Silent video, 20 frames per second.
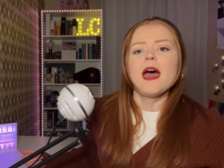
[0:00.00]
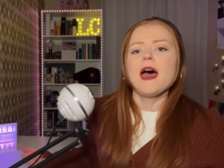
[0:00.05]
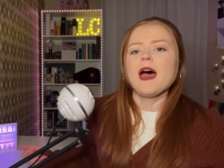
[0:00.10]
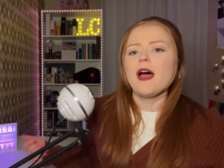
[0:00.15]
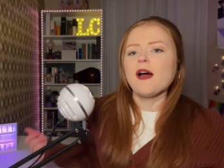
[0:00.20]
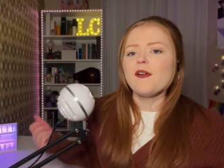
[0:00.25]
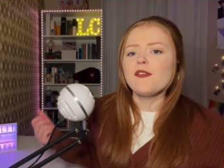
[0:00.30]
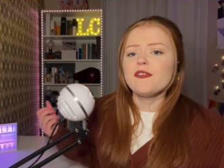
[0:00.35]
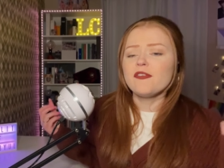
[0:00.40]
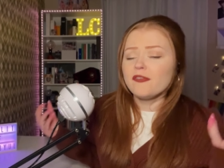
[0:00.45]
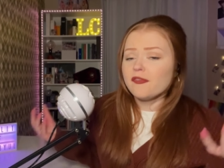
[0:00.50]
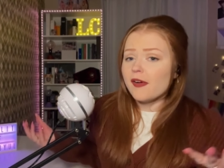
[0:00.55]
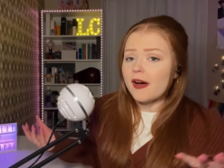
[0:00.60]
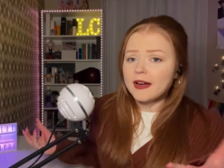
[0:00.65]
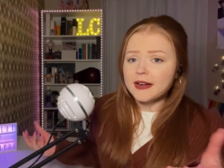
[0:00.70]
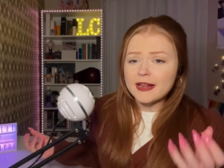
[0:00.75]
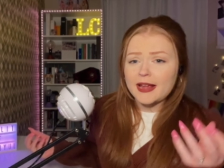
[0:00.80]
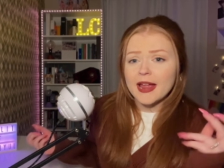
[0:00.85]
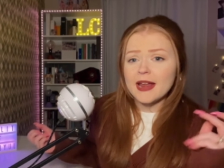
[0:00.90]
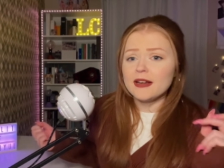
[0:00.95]
how
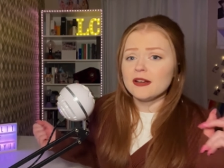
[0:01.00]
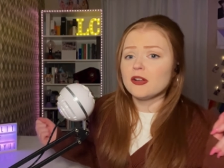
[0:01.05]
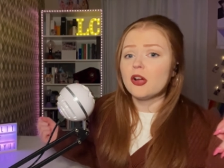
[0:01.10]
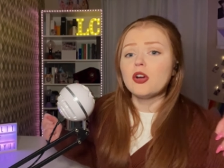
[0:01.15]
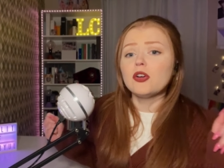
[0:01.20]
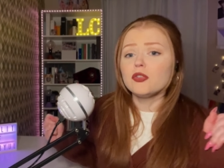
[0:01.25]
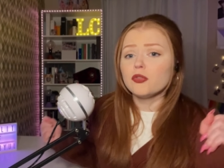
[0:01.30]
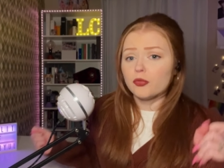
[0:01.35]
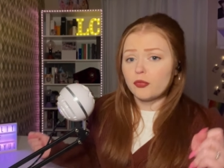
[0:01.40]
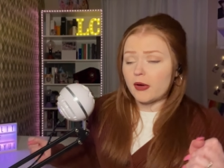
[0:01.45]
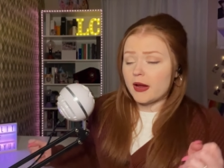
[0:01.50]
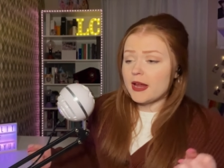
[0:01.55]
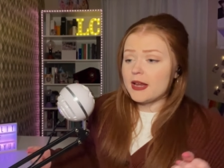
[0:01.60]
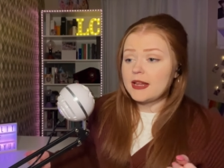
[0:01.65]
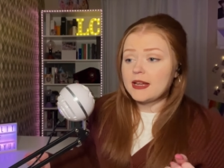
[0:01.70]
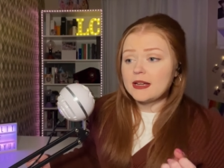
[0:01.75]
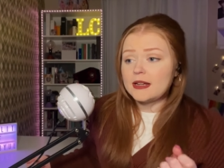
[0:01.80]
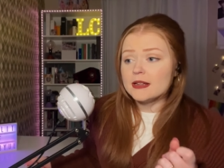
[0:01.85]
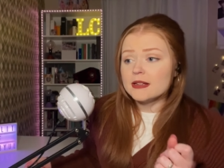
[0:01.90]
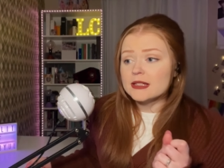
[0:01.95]
fun and great
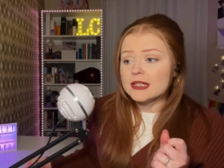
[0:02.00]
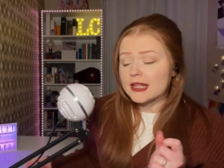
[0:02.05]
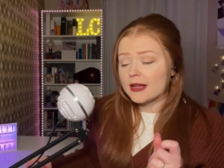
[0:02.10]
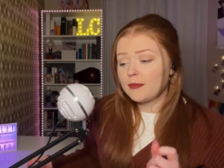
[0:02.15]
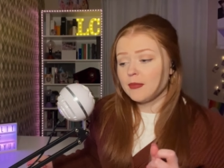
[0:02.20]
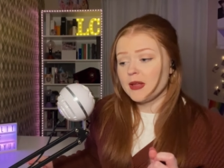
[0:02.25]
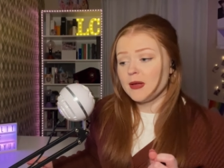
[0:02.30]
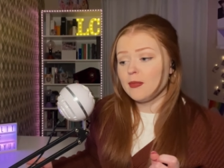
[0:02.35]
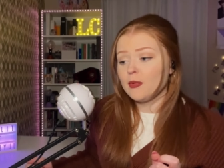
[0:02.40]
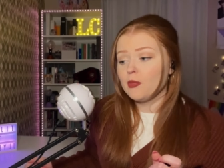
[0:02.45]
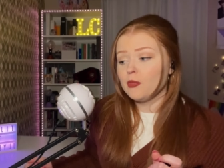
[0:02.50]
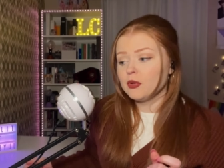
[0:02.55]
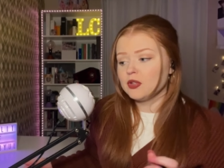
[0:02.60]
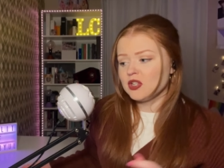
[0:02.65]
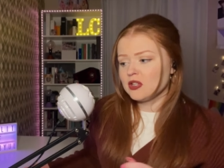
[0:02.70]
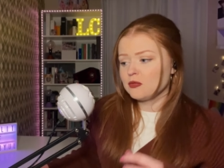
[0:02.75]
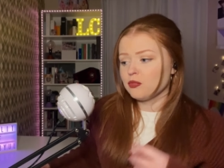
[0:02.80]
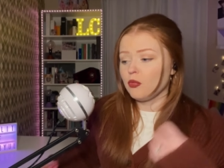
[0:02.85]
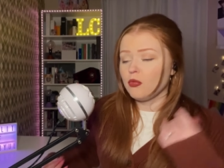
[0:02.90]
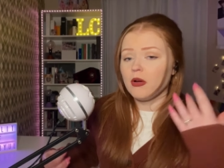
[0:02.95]
it is that people will
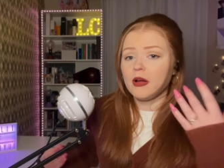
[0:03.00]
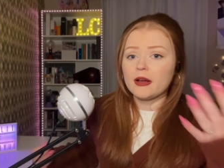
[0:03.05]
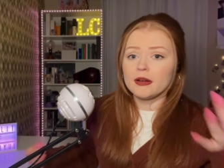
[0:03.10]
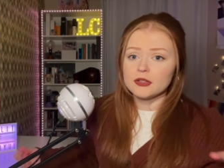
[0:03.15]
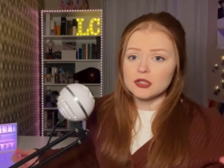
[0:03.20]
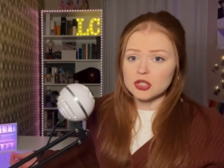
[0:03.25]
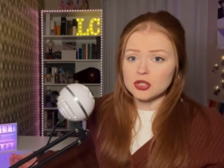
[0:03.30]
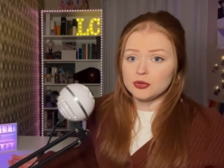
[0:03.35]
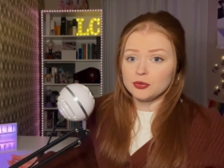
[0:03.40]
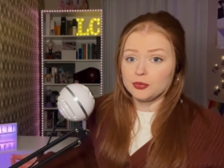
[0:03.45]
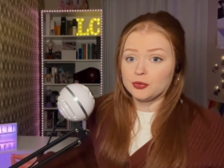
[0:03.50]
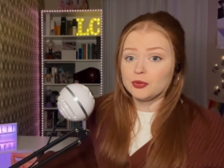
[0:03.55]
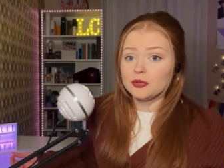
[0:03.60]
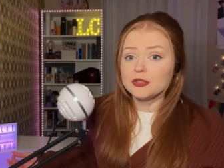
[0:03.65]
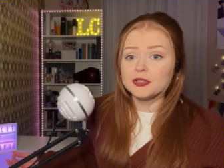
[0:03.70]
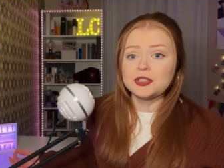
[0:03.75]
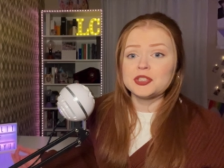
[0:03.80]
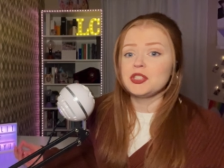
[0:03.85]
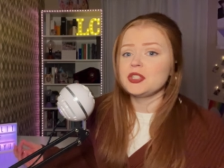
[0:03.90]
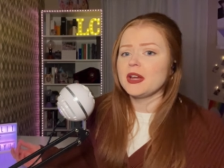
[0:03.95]
just want to
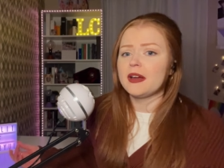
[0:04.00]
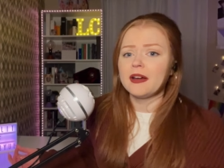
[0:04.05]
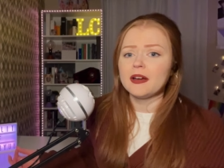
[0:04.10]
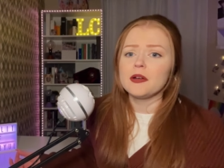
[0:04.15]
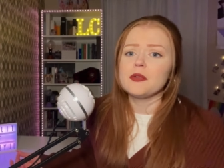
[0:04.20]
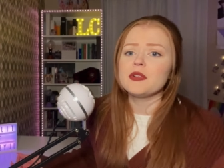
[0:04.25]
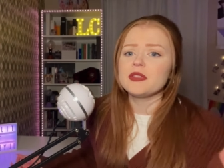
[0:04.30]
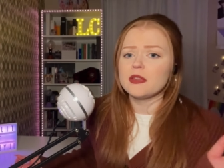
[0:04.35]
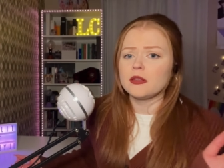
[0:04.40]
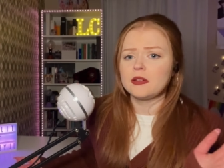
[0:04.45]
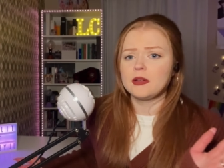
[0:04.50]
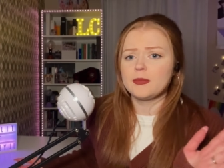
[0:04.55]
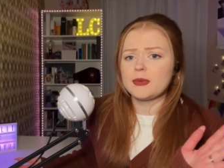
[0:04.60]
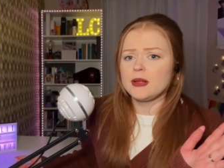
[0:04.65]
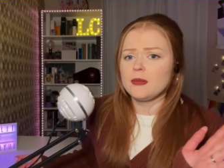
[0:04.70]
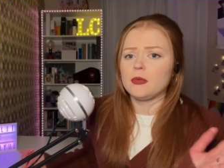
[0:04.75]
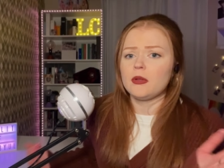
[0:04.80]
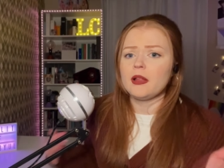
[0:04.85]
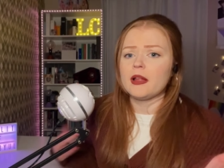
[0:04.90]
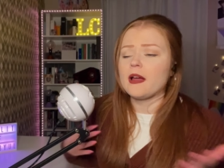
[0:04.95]
share it with other
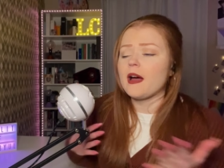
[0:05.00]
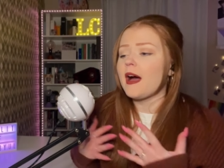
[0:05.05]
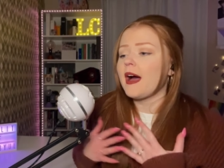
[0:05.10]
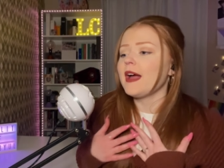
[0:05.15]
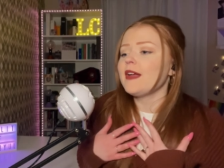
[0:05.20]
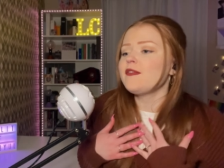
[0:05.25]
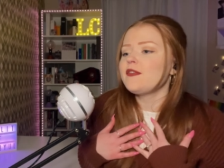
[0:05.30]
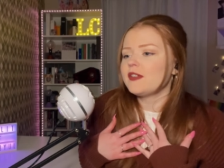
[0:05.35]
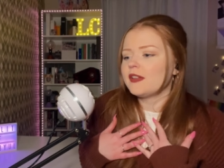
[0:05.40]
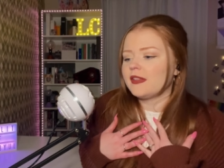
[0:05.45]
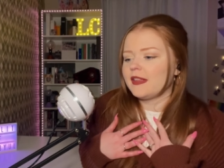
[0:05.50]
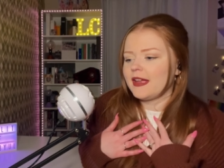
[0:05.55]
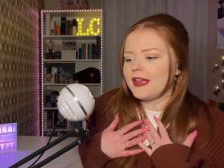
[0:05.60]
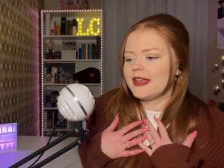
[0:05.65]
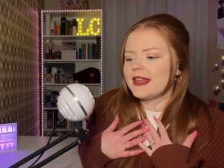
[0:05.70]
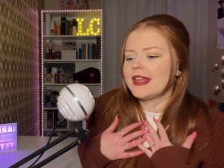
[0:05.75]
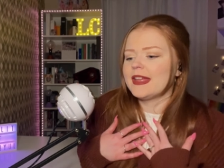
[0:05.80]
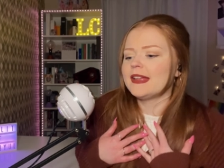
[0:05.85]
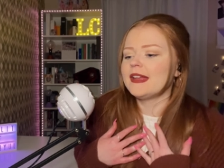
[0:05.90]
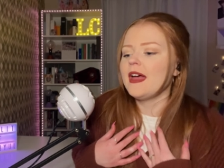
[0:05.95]
people. Like, I feel like